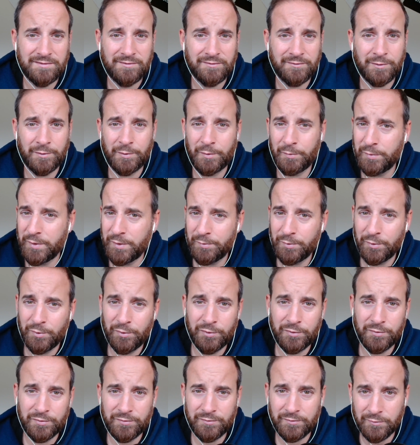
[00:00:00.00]
from the
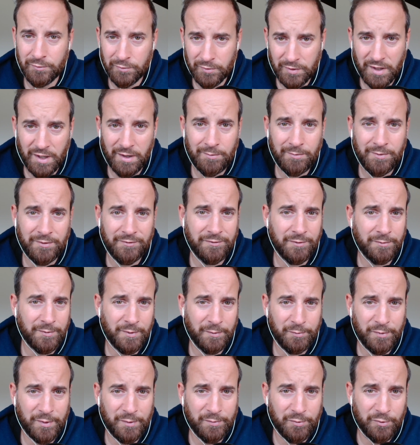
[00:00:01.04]
people who come and from the
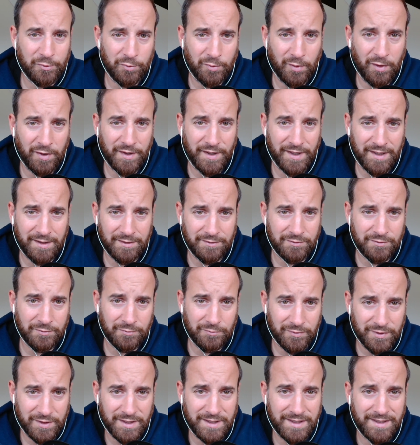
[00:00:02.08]
people who are there to
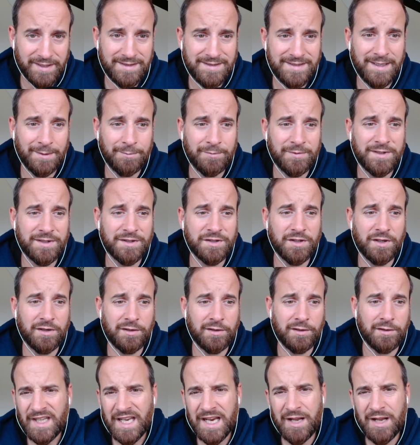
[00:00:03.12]
really accept each other.